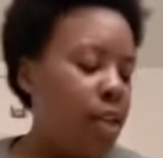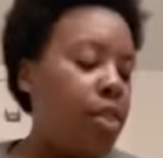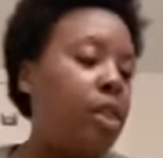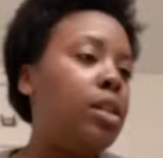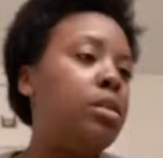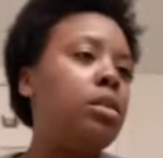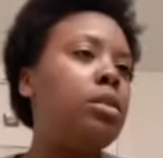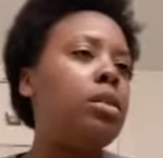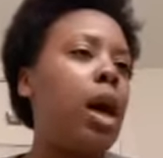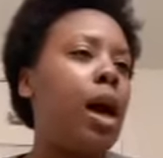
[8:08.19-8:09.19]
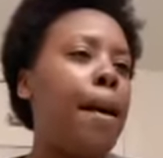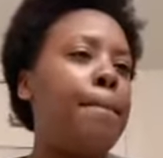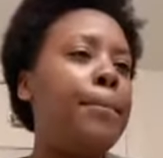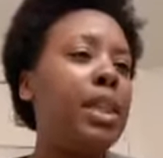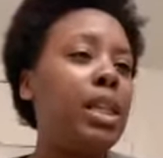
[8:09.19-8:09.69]
this
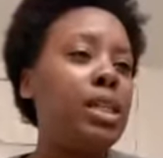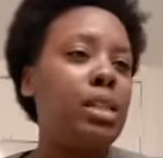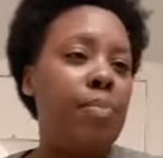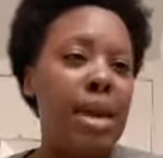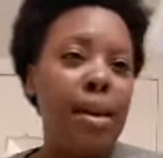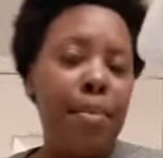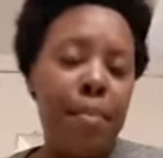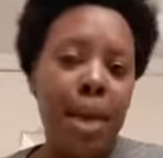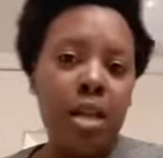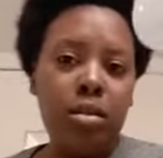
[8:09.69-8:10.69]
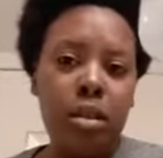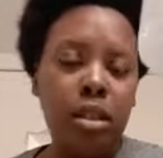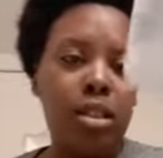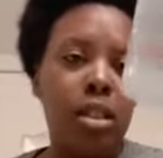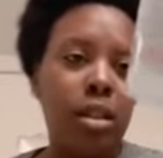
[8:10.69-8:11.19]
Bliss Makeup Melt.
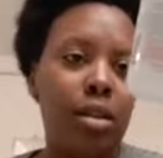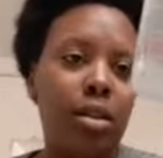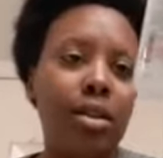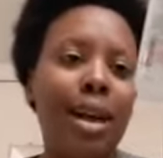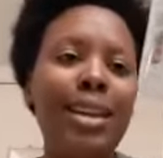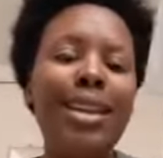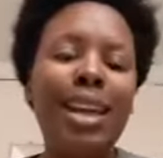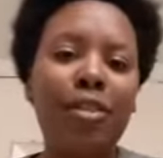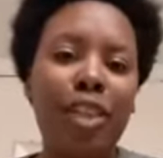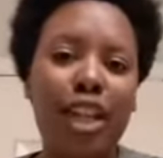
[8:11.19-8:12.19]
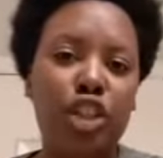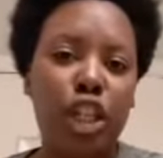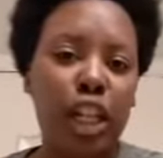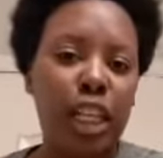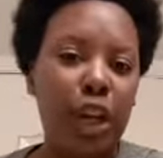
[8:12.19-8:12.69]
It's any kind of like
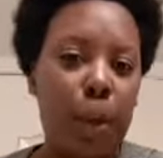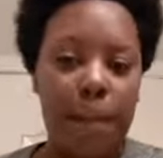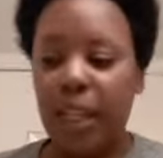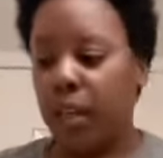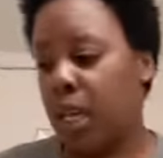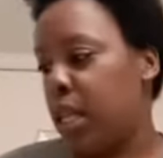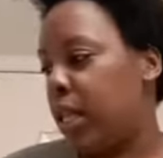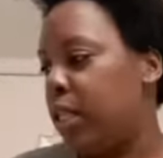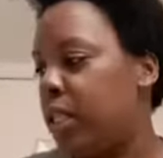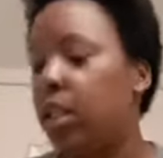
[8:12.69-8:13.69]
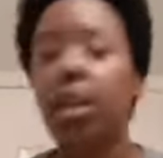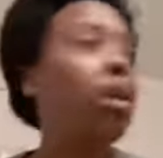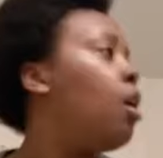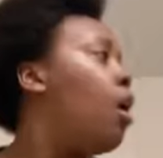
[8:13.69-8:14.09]
jelly or milky cleanser.